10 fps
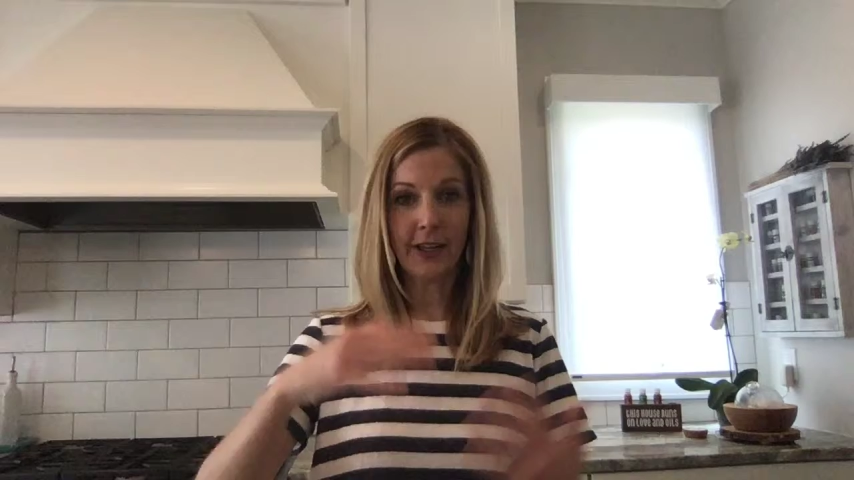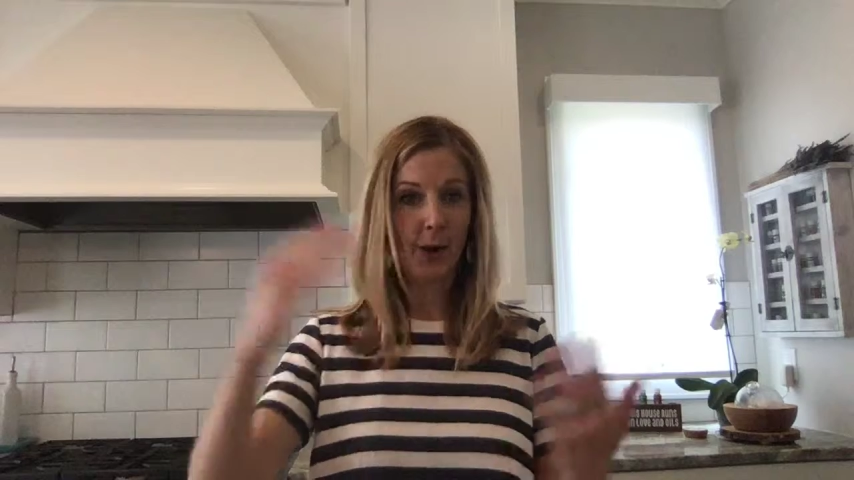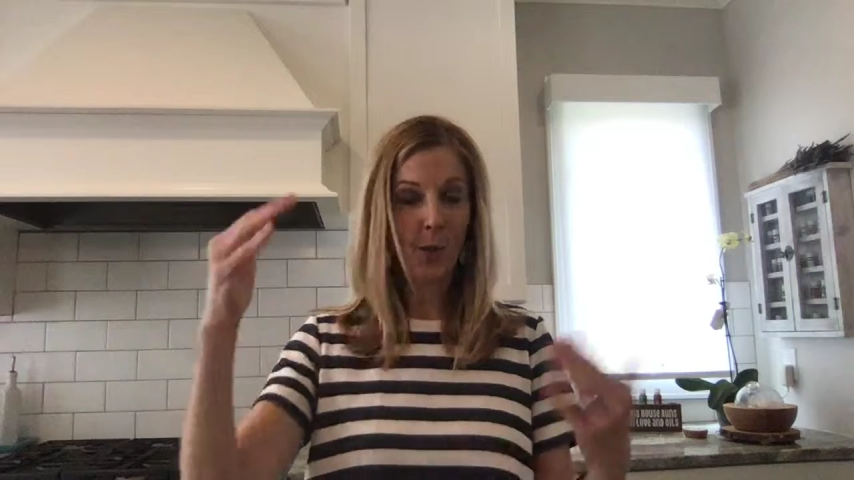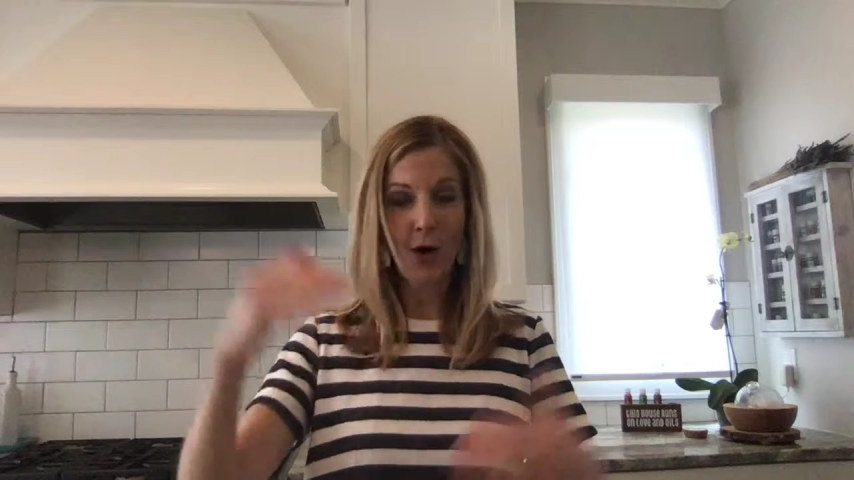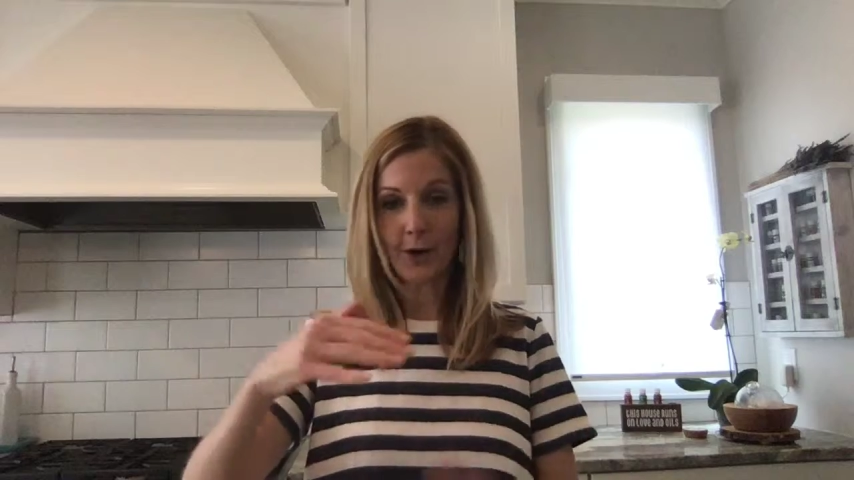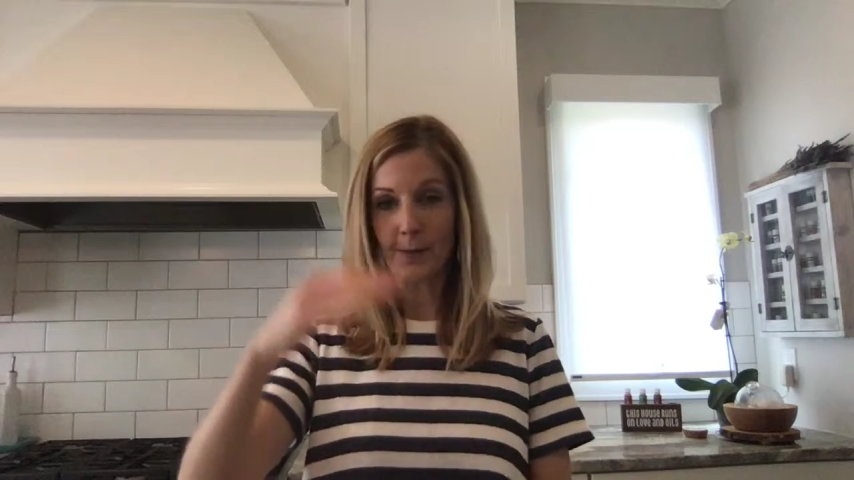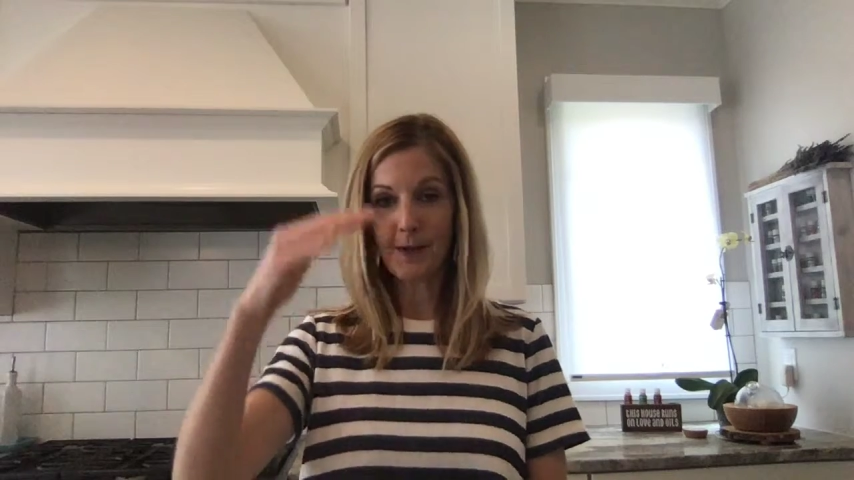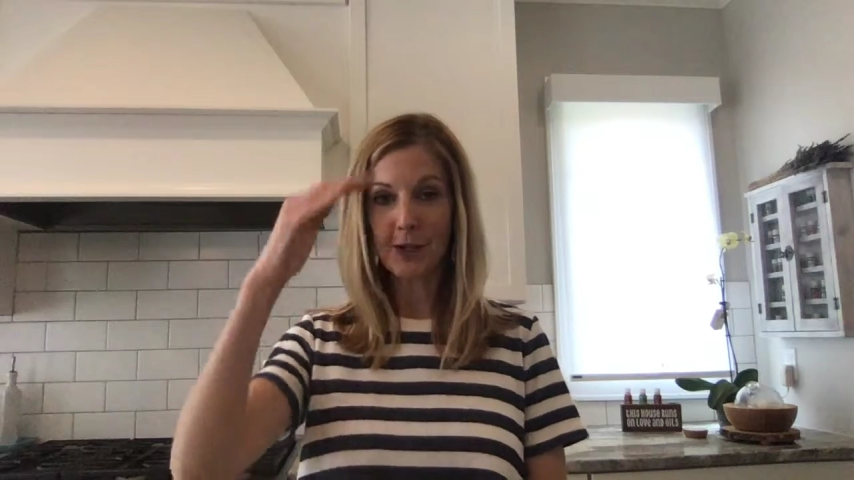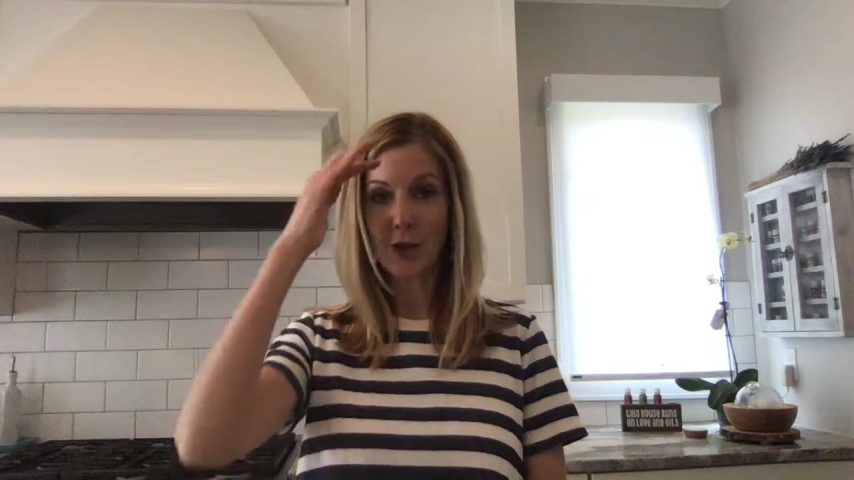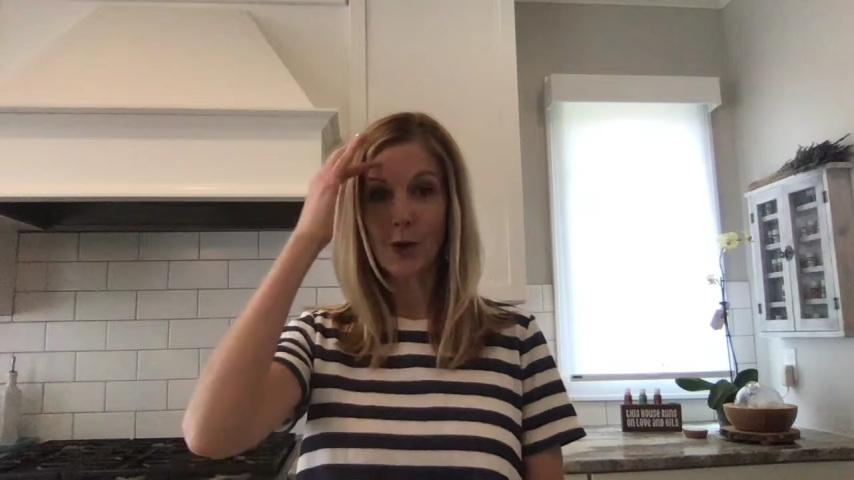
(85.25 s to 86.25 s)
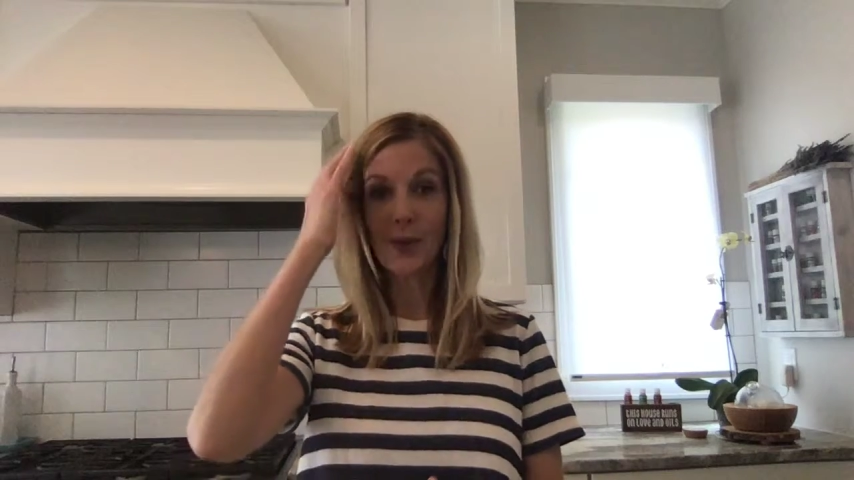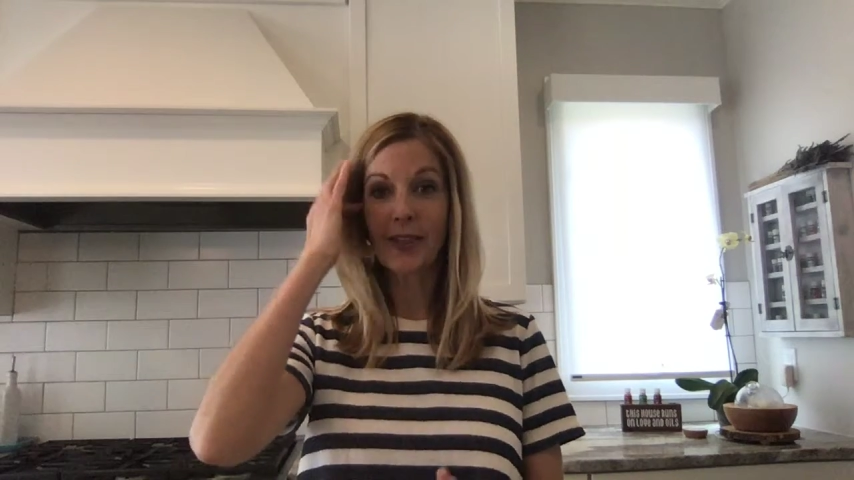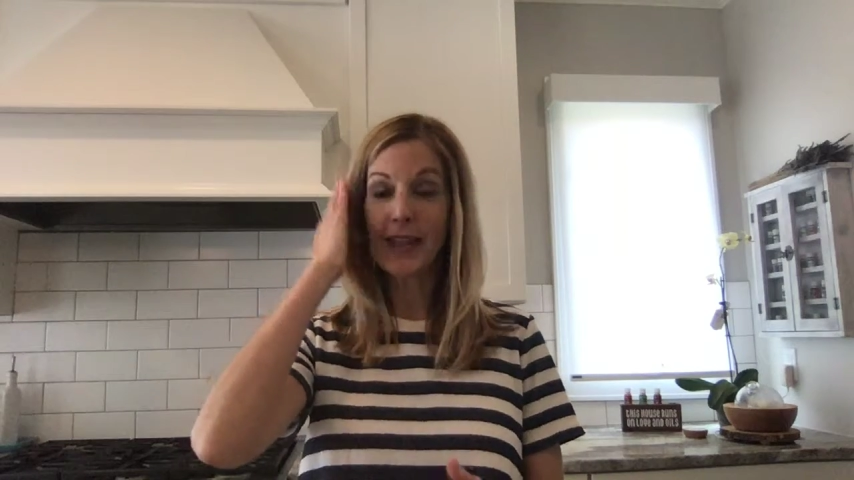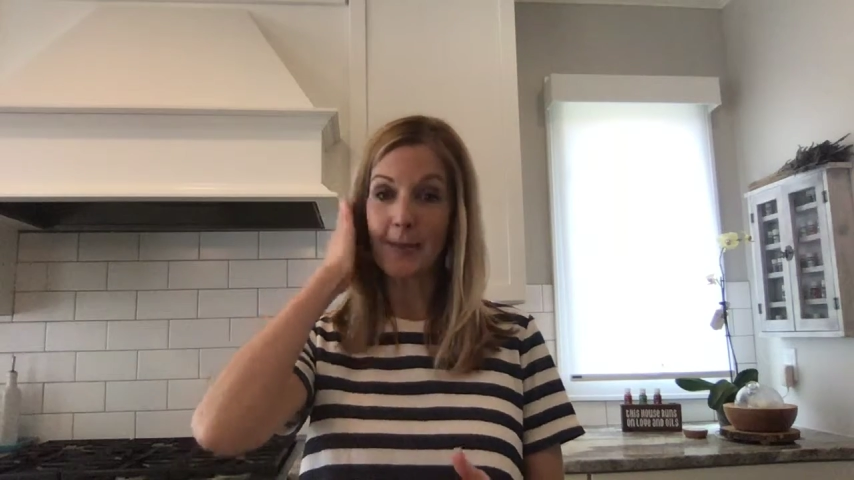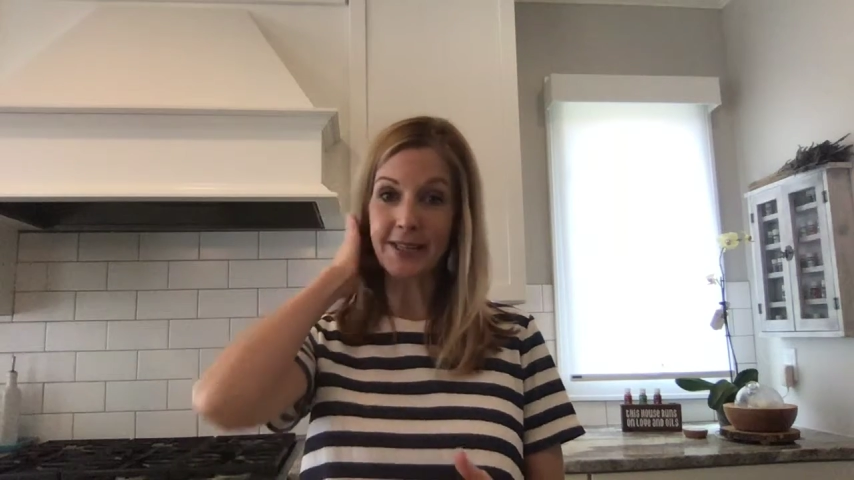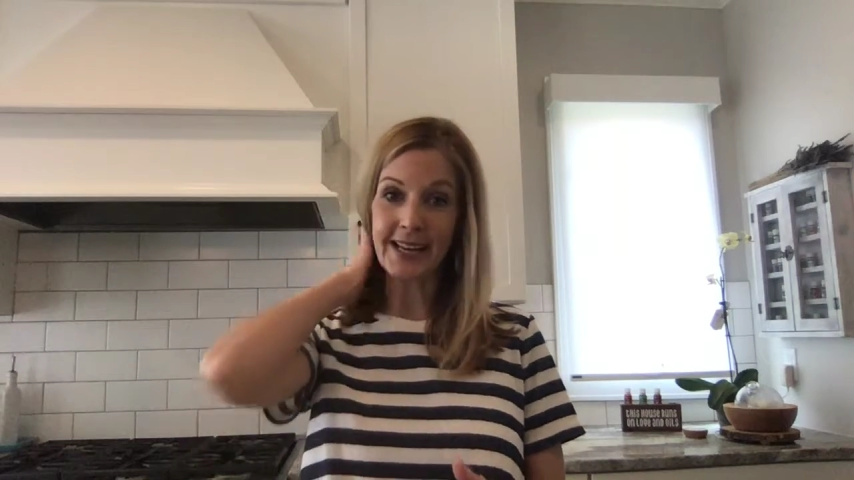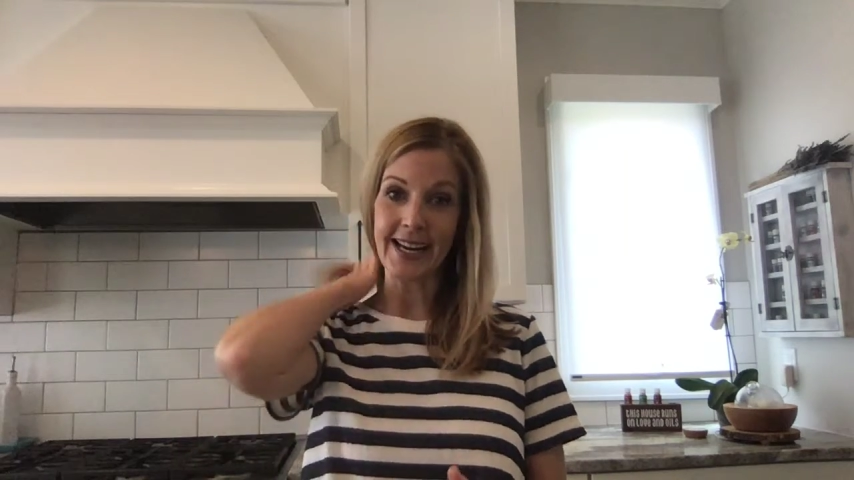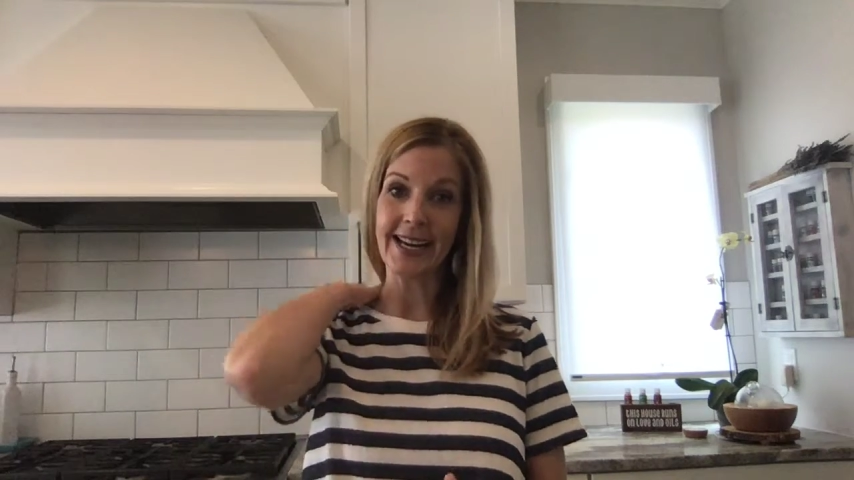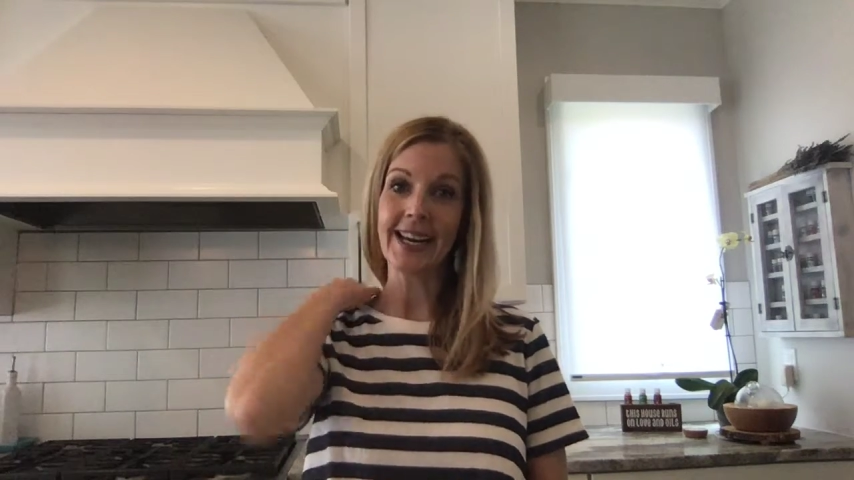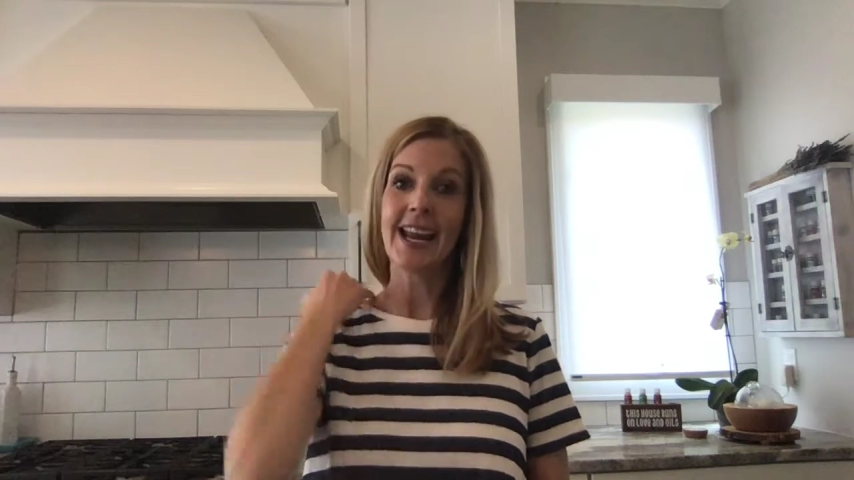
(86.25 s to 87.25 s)
like a water pitcher, with
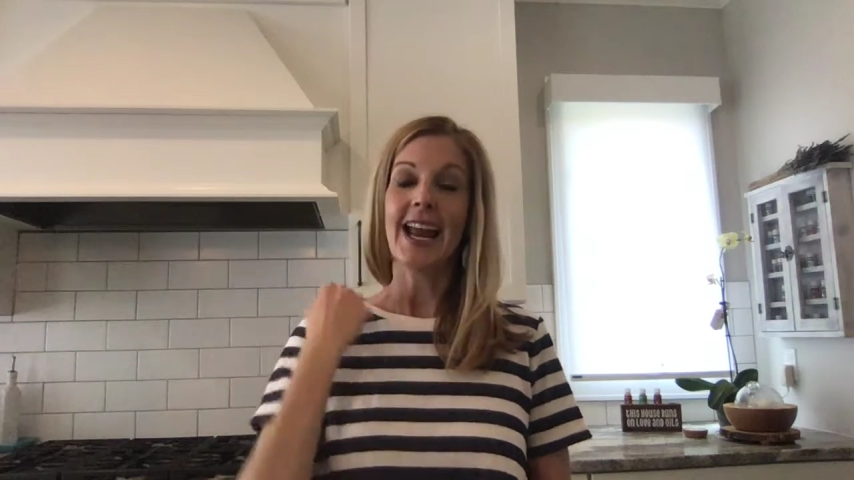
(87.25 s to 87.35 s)
lemonade